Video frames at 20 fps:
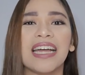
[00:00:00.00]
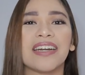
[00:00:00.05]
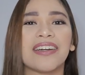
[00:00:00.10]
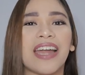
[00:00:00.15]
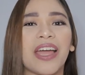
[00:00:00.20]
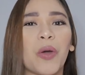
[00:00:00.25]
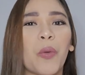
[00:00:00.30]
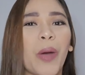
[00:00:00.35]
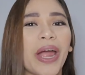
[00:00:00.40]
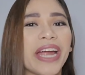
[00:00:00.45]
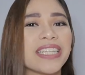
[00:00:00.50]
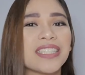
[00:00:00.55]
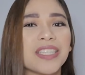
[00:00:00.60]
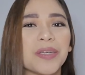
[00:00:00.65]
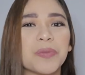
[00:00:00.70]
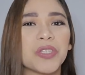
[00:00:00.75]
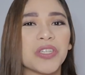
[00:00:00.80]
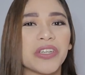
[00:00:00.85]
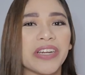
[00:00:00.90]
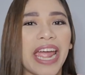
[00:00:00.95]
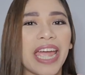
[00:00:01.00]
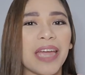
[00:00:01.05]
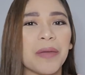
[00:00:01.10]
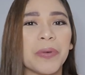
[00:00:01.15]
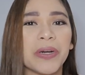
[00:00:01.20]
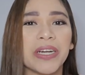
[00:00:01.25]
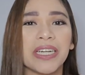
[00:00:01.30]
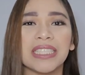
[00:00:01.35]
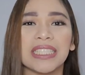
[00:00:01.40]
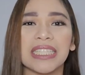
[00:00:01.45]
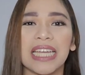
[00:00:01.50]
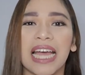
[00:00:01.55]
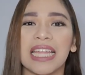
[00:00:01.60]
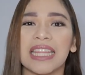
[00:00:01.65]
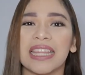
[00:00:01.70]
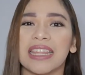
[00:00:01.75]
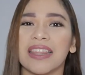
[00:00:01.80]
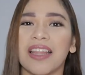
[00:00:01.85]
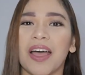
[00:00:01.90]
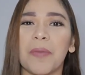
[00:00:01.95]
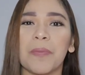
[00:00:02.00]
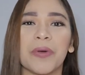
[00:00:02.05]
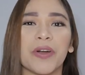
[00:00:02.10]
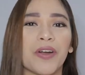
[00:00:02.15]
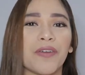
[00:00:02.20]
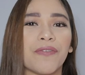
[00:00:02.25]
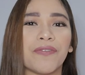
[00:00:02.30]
required subscribers at number